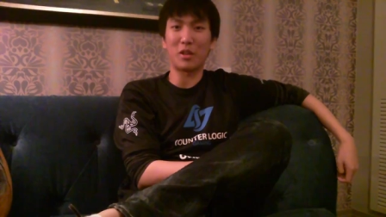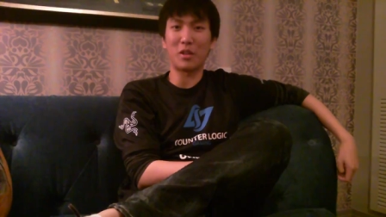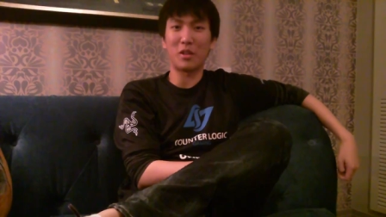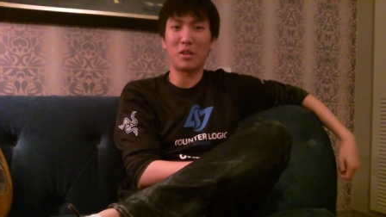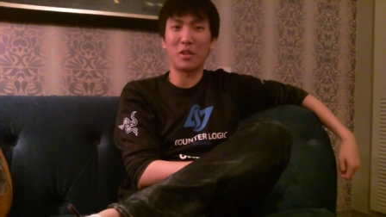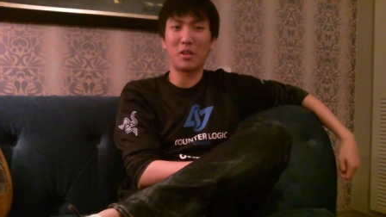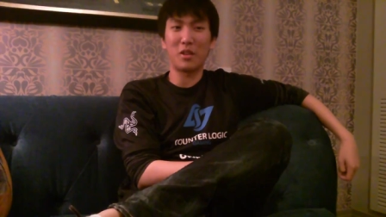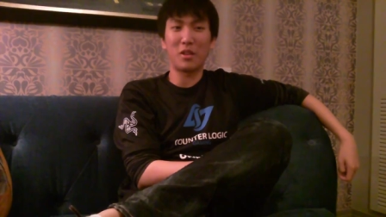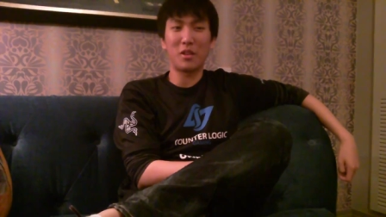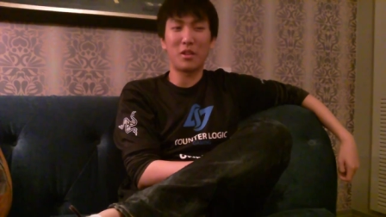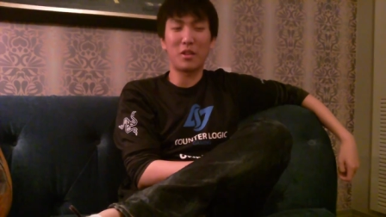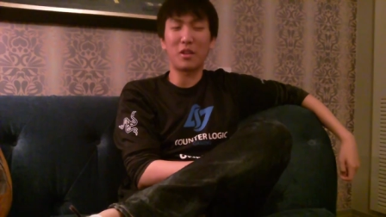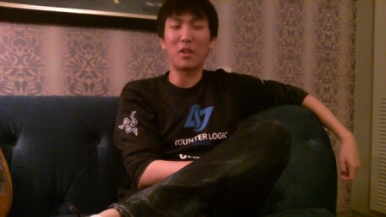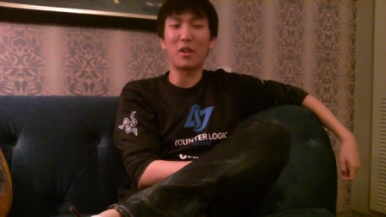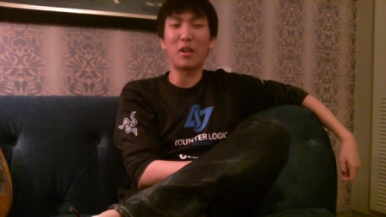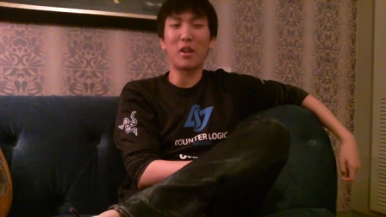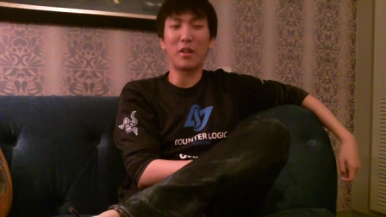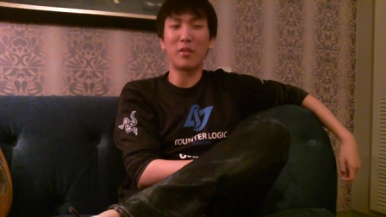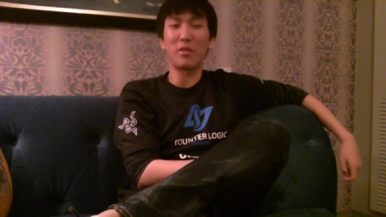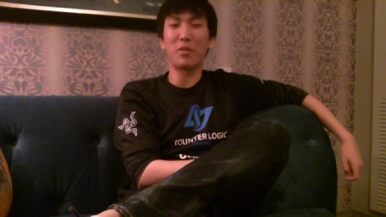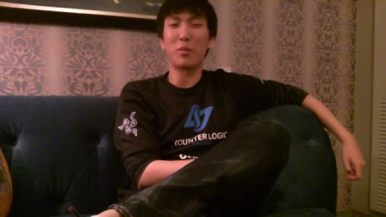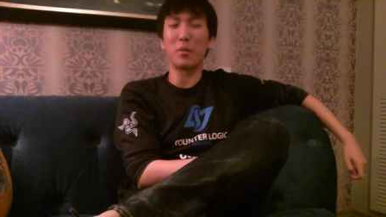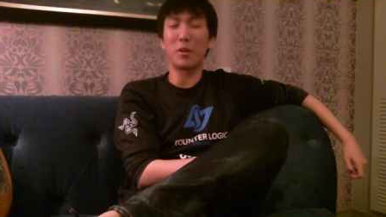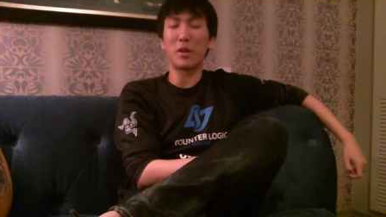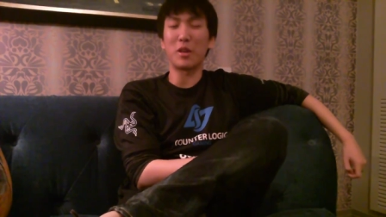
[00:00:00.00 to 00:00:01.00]
I think I
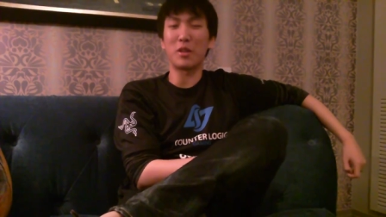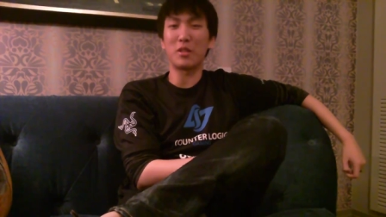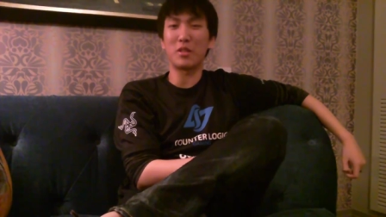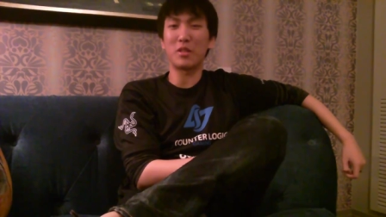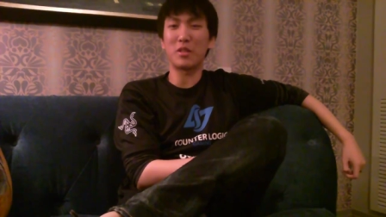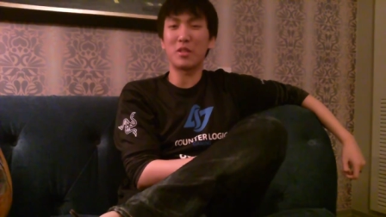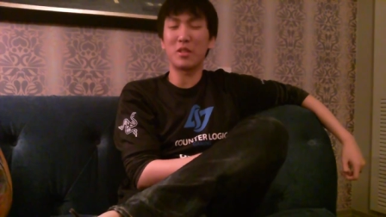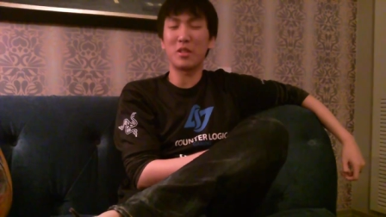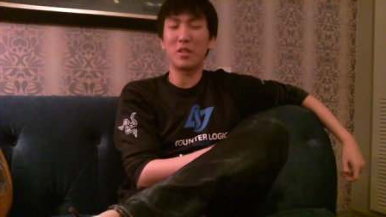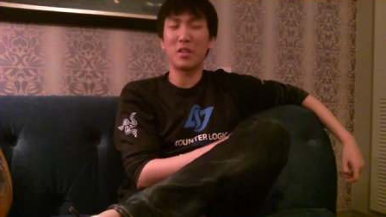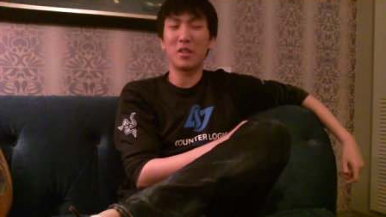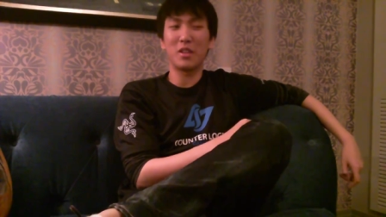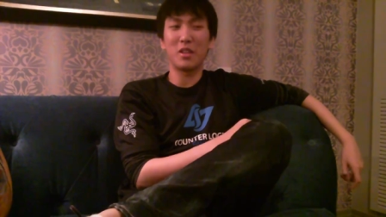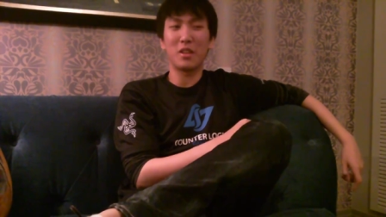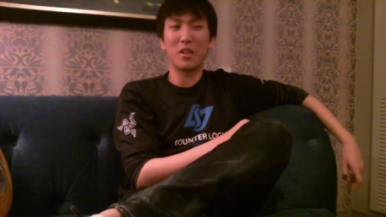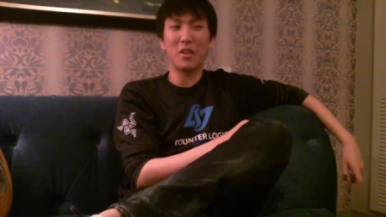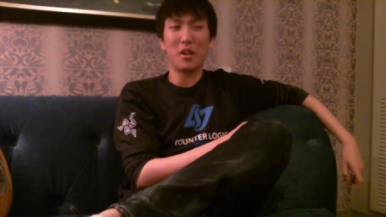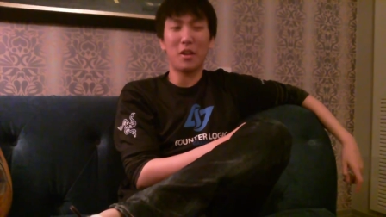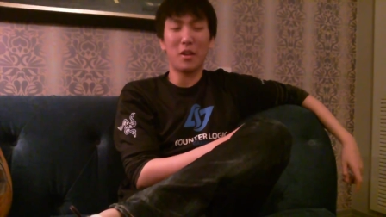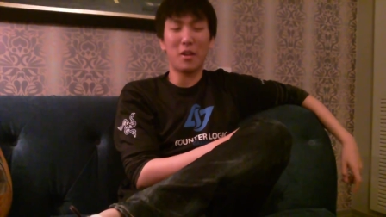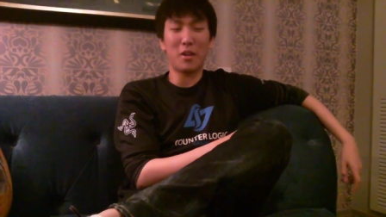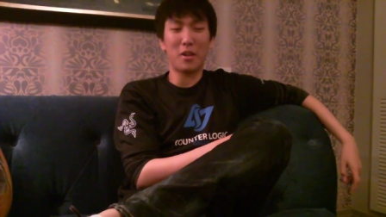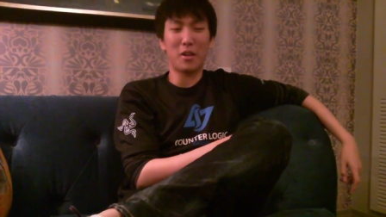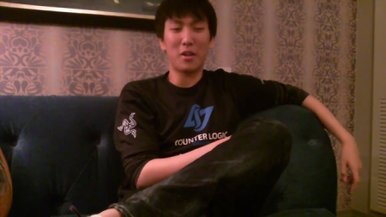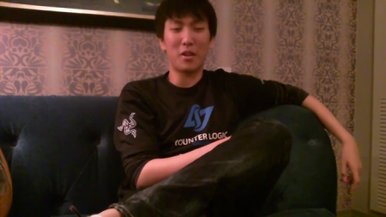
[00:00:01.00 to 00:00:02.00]
have the best
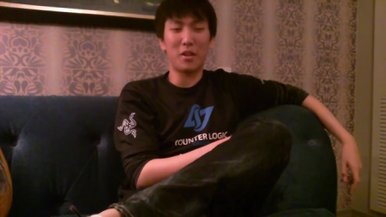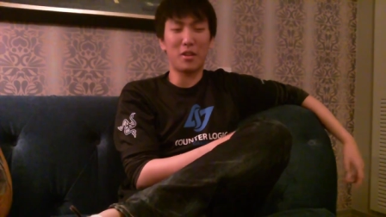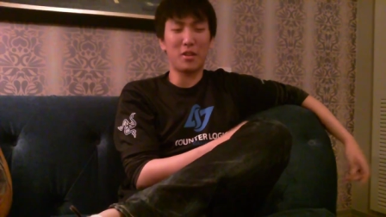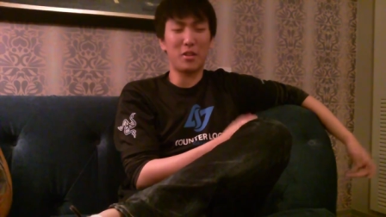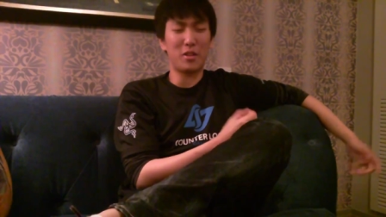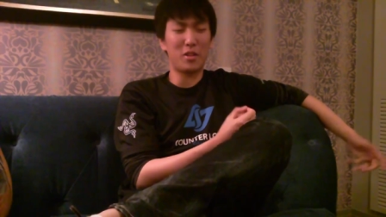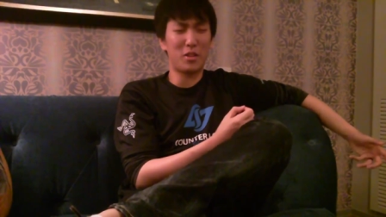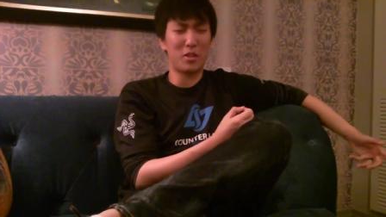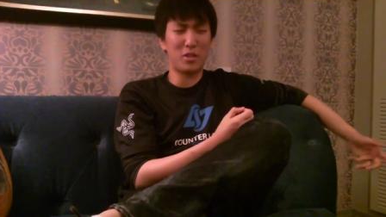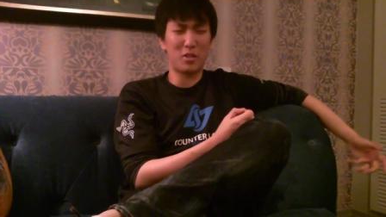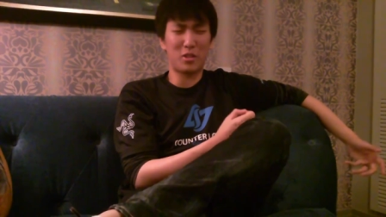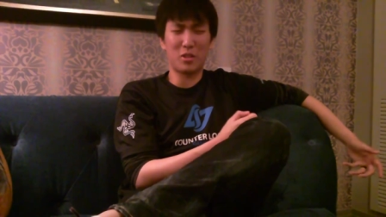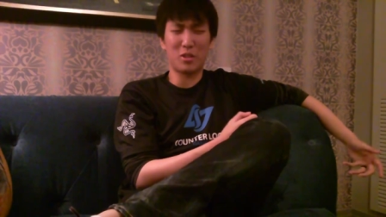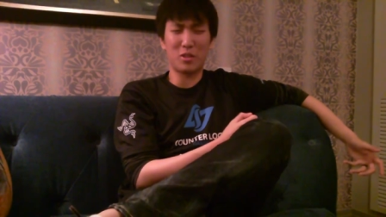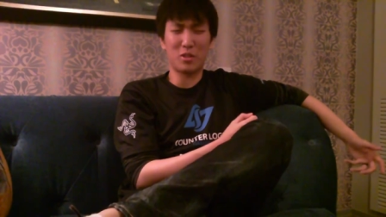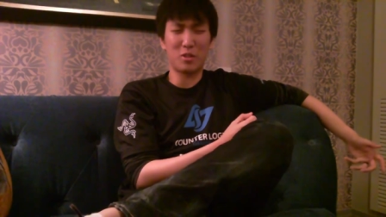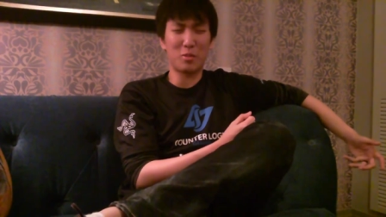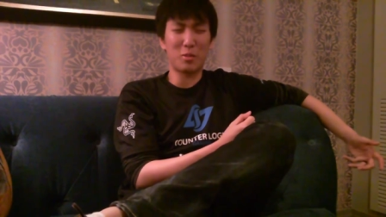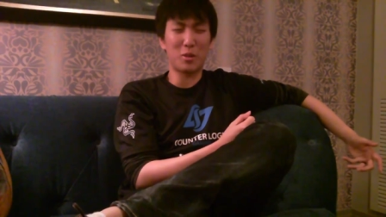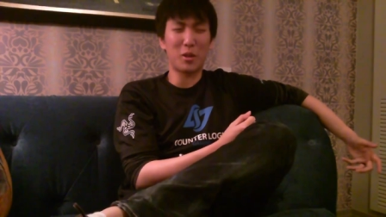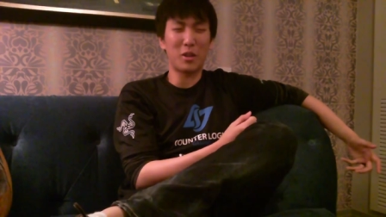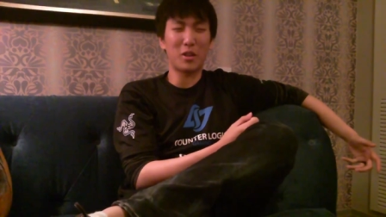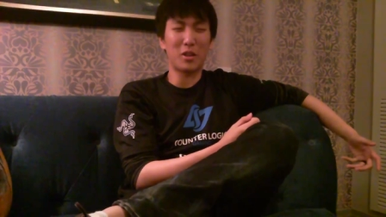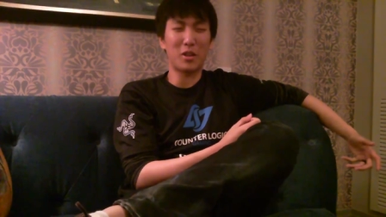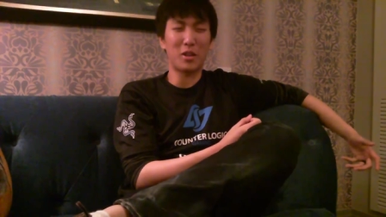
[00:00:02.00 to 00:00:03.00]

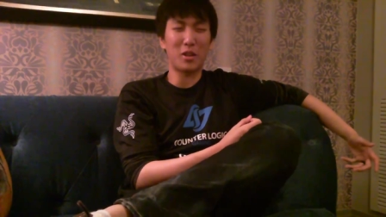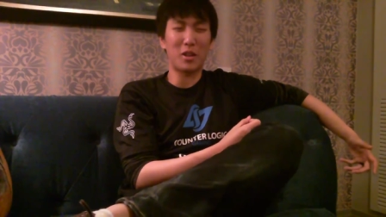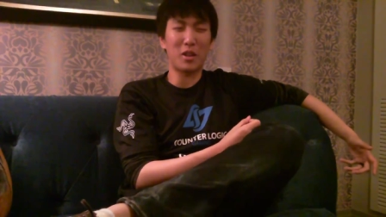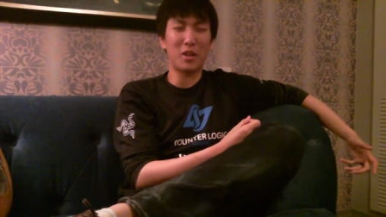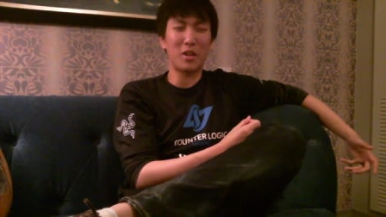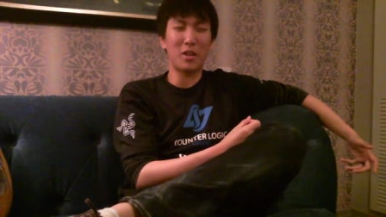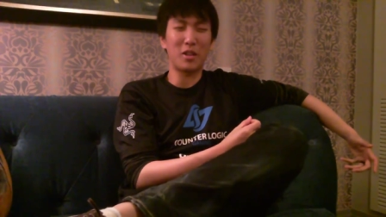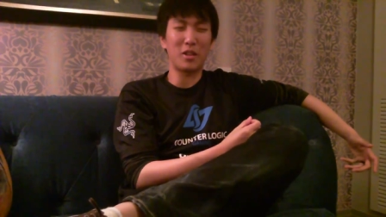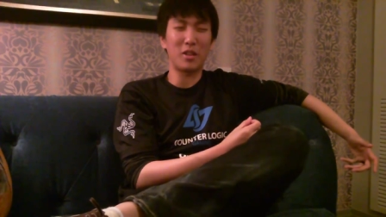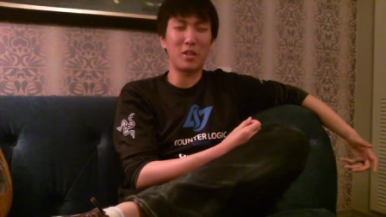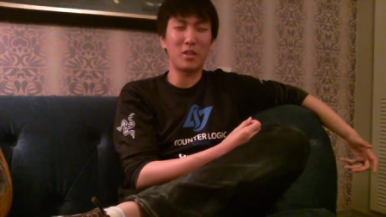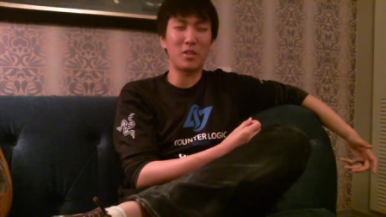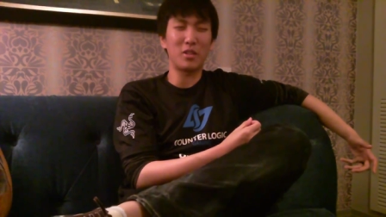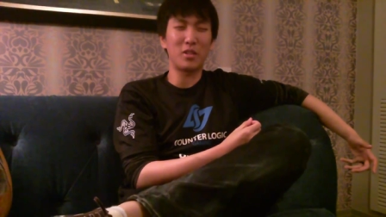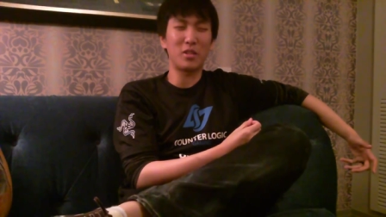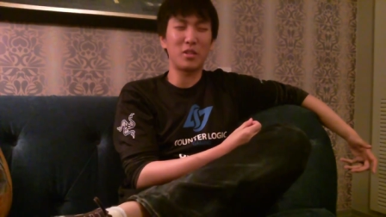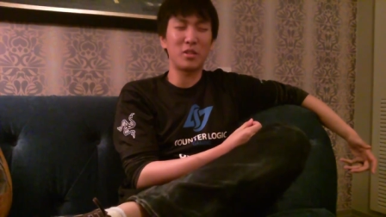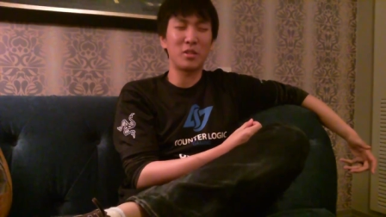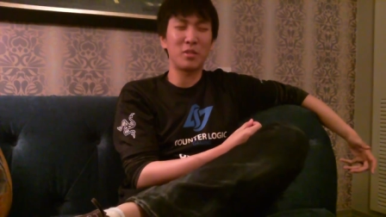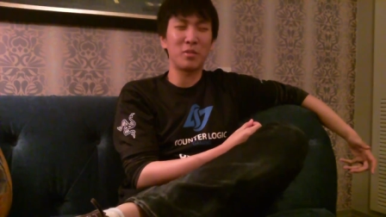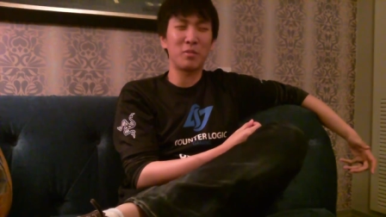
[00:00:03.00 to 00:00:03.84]
decision making and